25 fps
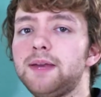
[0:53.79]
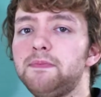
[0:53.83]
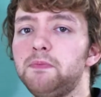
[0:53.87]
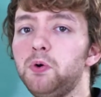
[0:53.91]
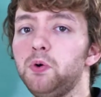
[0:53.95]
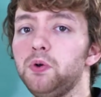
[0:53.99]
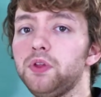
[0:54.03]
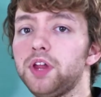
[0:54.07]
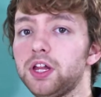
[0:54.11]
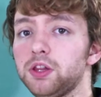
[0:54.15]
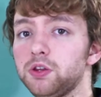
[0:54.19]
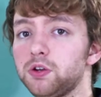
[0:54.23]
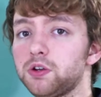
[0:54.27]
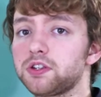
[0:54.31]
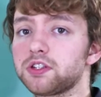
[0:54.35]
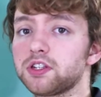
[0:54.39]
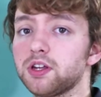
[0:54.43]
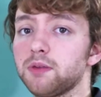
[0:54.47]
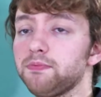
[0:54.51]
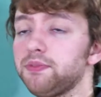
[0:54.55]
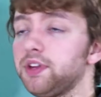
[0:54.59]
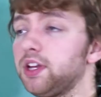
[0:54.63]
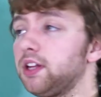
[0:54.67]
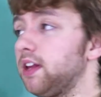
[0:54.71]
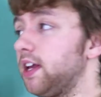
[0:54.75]
table that looks
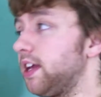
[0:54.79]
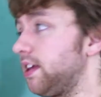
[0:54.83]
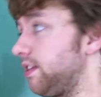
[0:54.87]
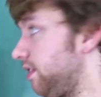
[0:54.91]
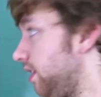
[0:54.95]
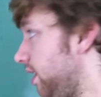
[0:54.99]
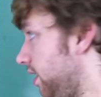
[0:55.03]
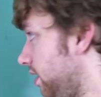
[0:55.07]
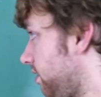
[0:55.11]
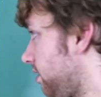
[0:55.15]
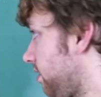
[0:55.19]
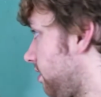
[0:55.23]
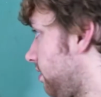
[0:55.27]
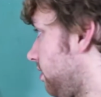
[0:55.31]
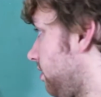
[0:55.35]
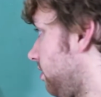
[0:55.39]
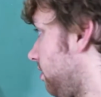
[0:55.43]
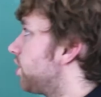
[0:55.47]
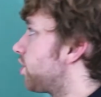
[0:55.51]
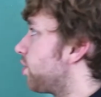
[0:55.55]
something like this.